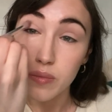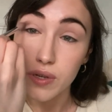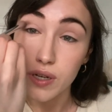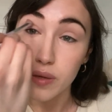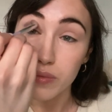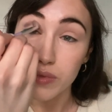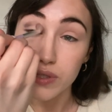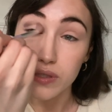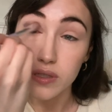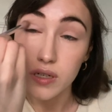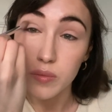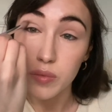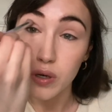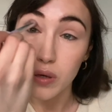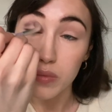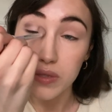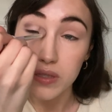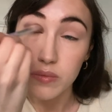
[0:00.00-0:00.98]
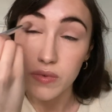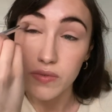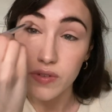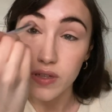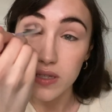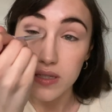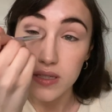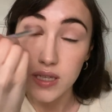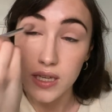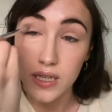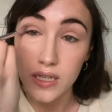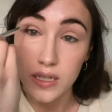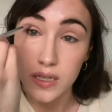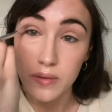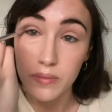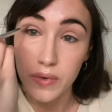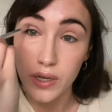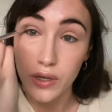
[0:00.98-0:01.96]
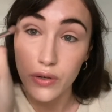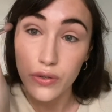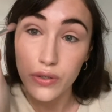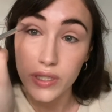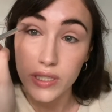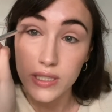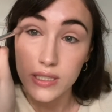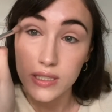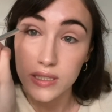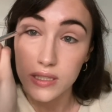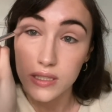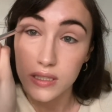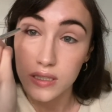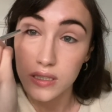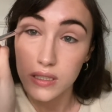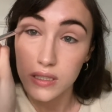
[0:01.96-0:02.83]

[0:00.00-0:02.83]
I'm just going to pop some of this in my crease.